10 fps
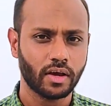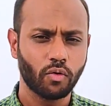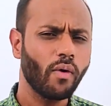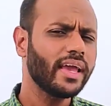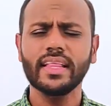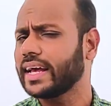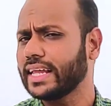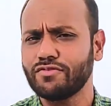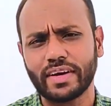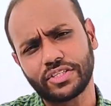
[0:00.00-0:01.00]
Why the
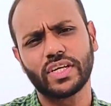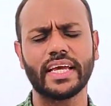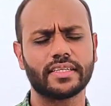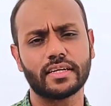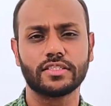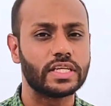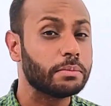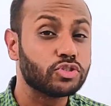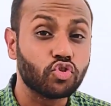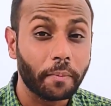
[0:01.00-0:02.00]
investigation
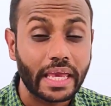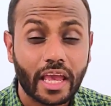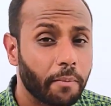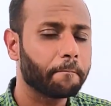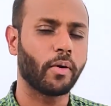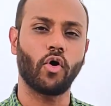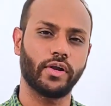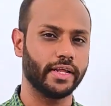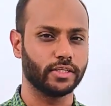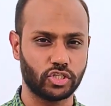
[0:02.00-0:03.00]
seems to be
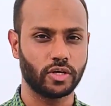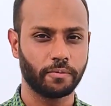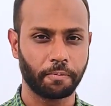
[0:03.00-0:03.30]
important?